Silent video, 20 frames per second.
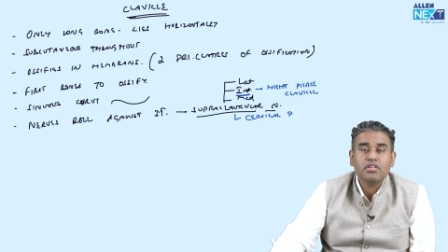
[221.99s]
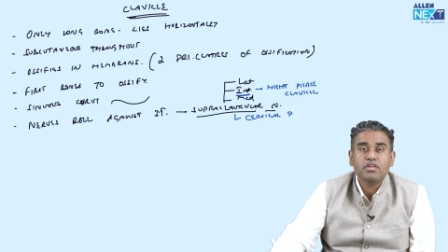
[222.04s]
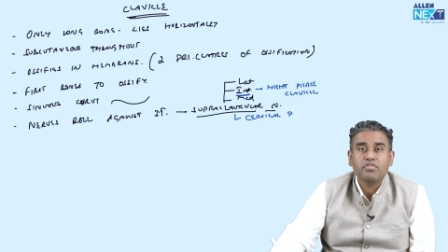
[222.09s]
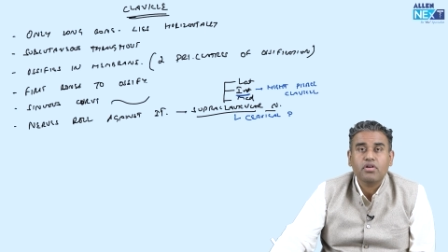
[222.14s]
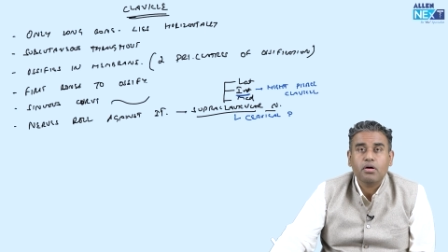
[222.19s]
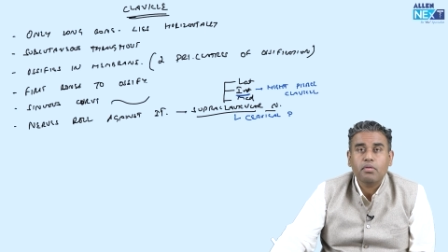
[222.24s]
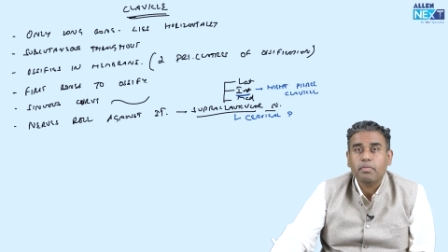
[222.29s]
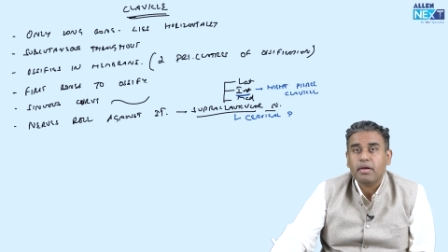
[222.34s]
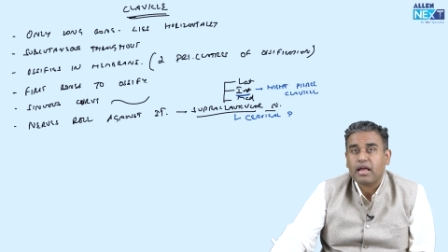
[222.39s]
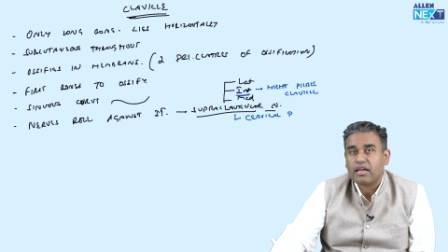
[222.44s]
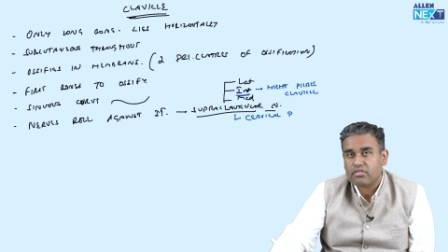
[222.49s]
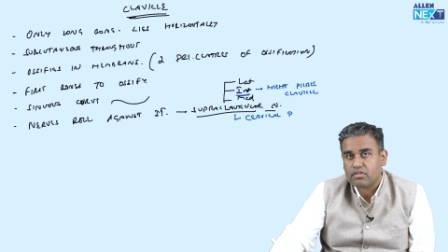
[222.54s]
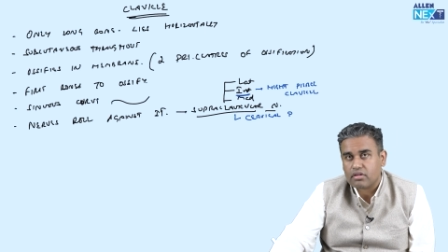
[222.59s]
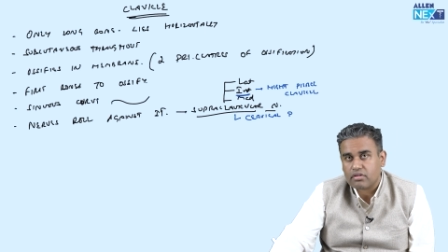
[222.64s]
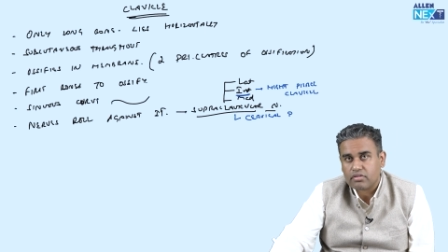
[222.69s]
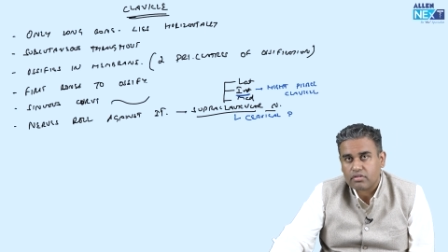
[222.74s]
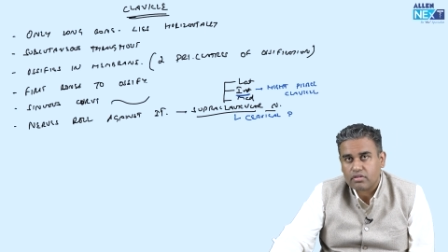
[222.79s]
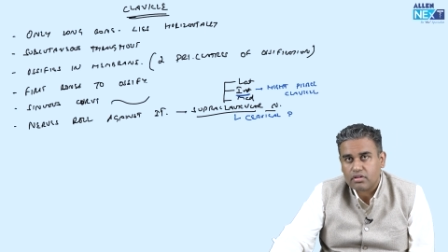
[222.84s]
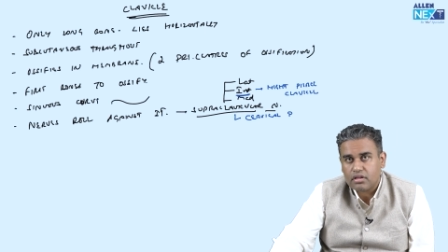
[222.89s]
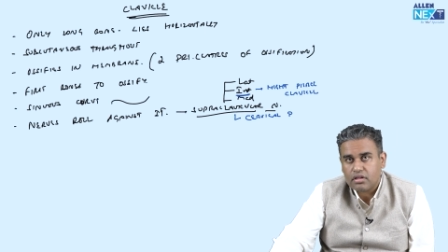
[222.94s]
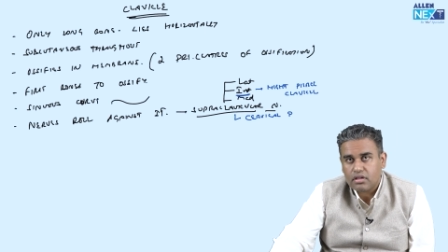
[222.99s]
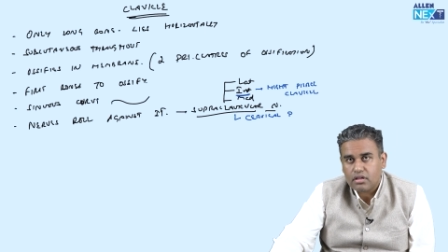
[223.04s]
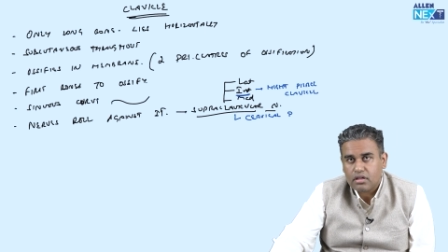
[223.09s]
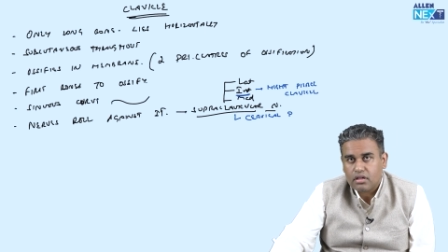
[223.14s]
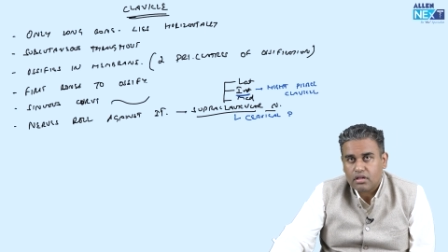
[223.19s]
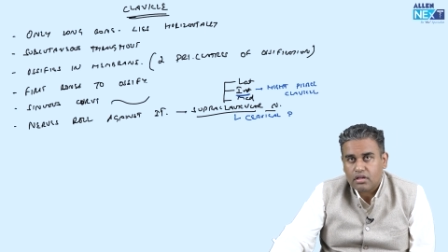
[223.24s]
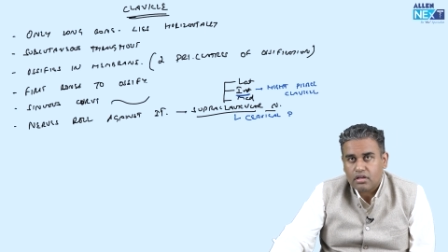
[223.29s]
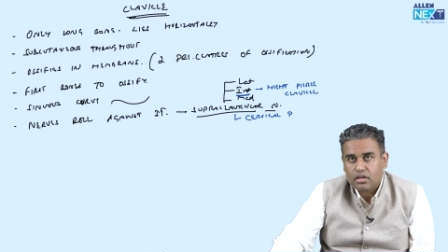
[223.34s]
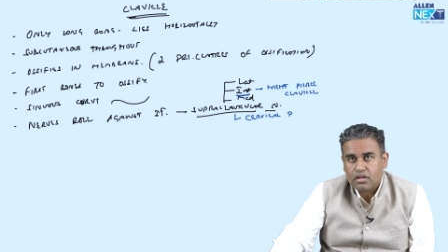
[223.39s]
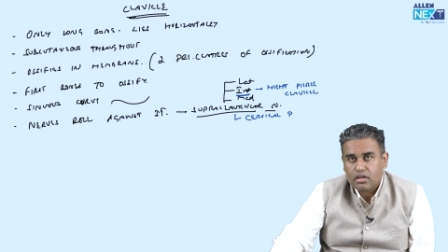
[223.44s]
they form a plexus,
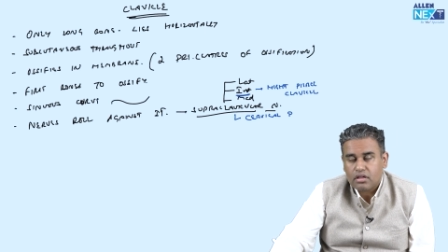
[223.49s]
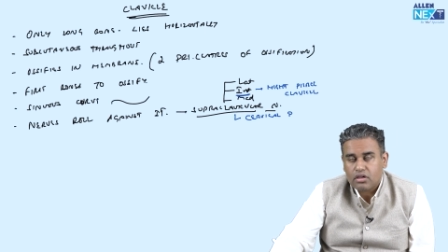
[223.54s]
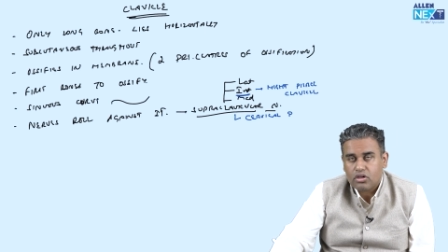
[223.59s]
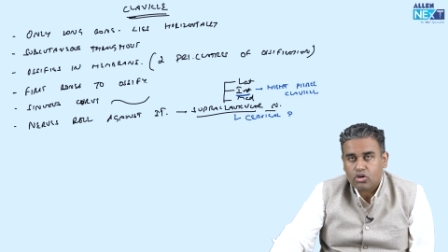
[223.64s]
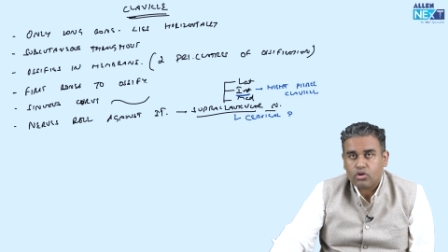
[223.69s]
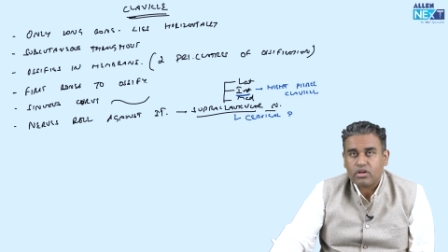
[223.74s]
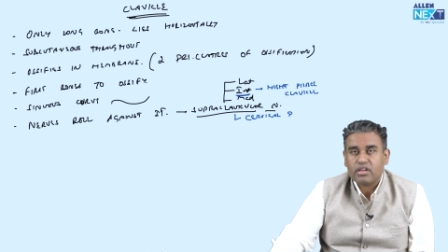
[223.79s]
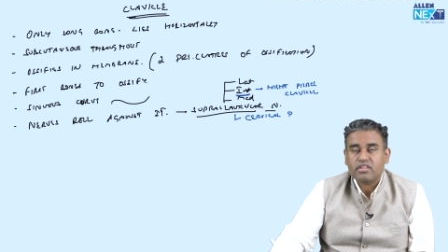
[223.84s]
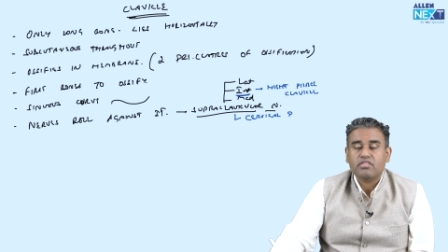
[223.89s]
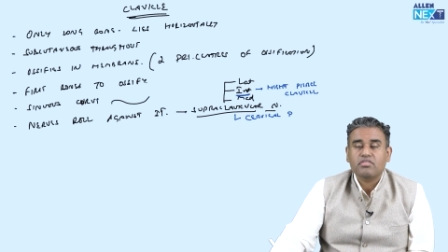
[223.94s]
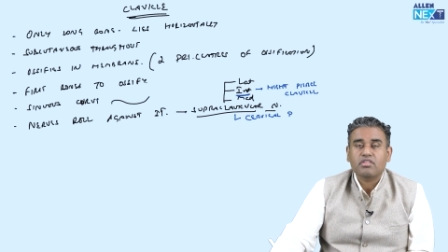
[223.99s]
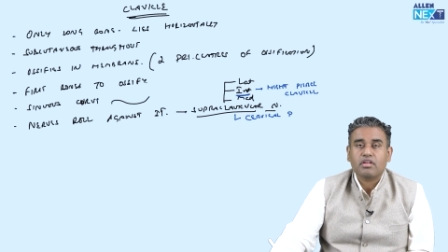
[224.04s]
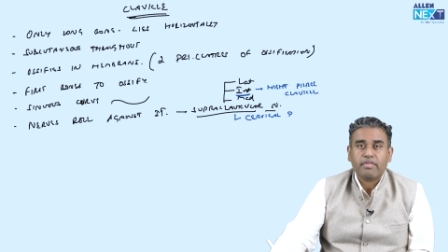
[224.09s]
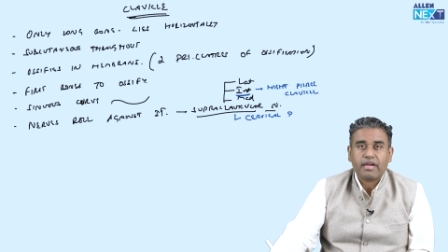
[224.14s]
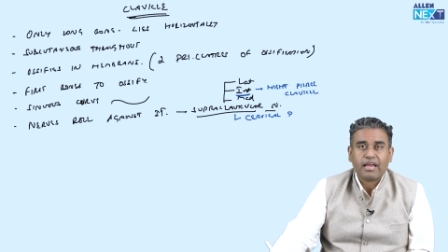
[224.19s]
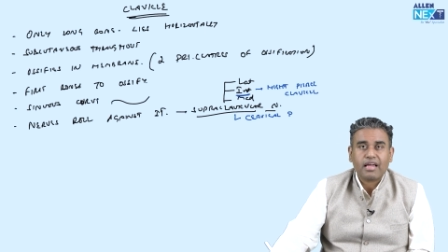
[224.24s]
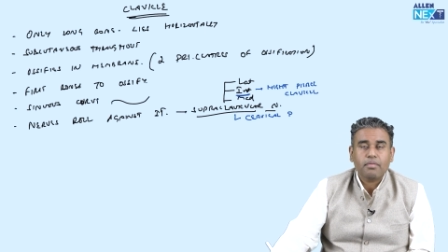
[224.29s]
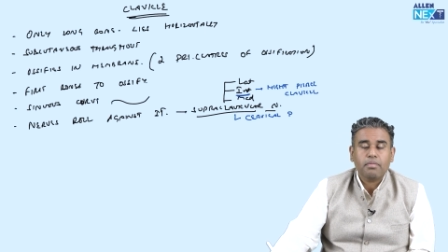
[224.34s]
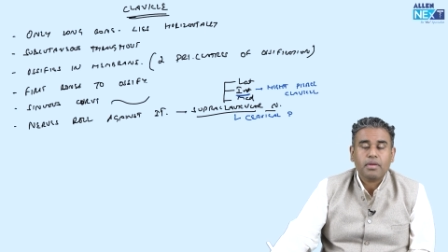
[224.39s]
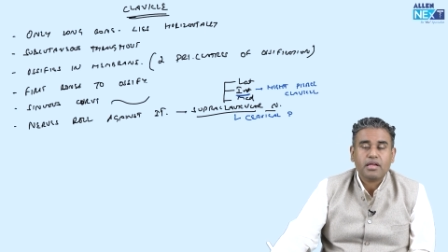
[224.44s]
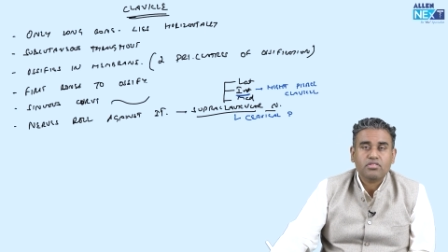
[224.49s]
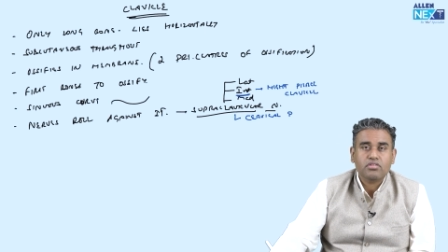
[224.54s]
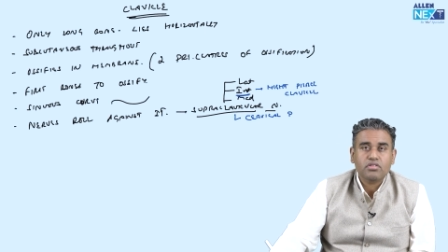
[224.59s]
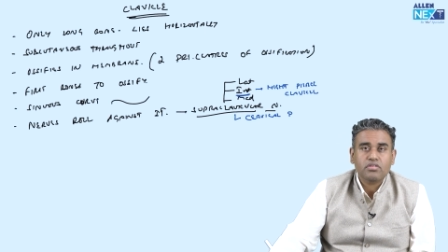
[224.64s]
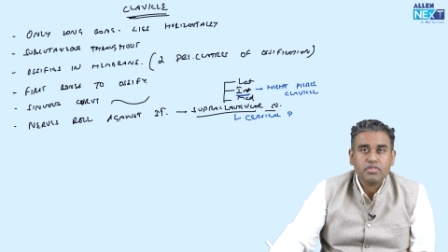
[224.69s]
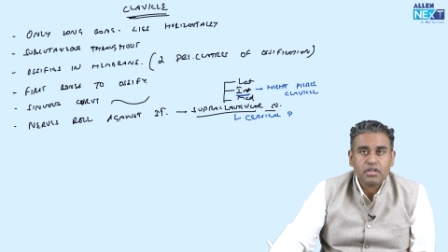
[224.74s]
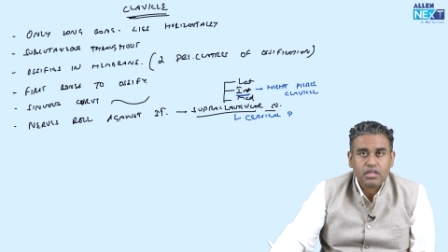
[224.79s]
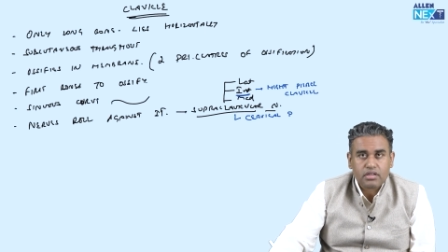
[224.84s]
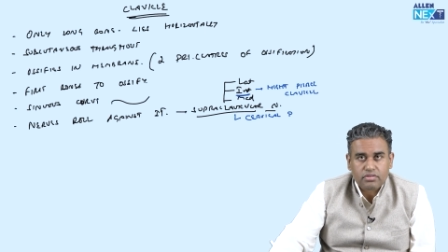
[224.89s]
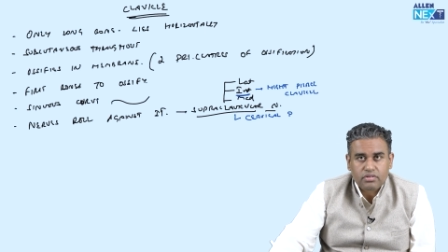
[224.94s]
known as the cervical plexus
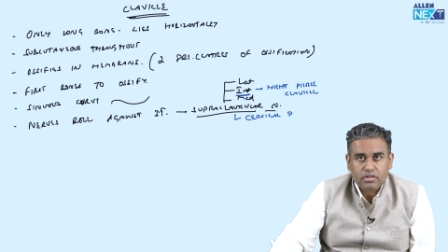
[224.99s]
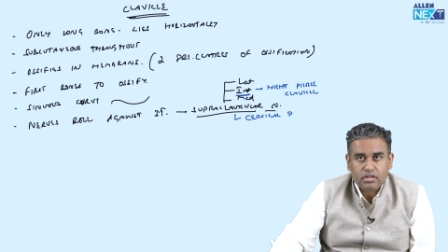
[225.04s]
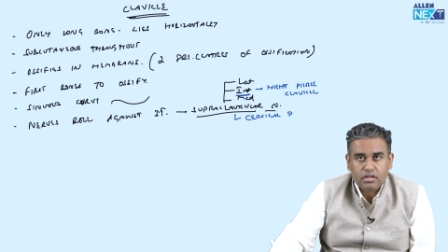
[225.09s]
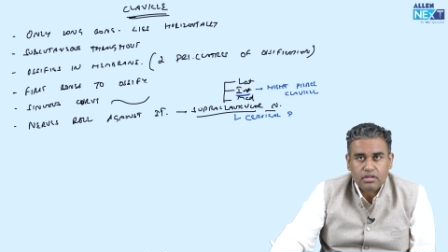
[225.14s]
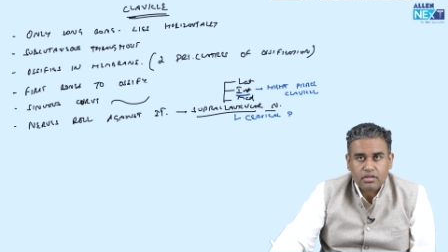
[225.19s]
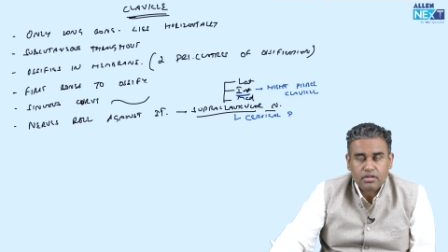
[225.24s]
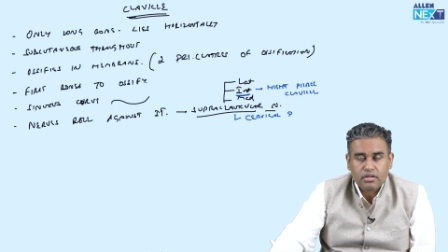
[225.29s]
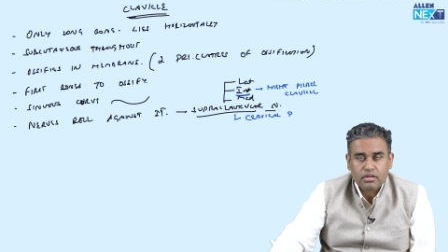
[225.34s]
of nerves.